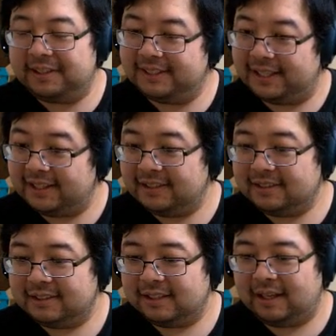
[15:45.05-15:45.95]

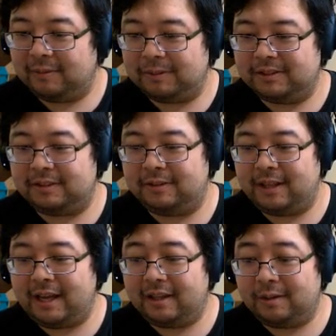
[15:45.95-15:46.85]
seconds, and once you do
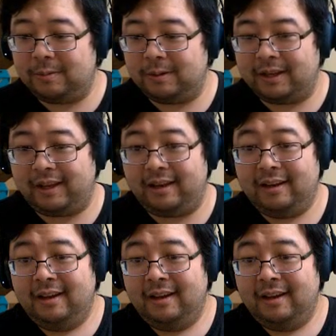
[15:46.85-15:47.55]
that, you will get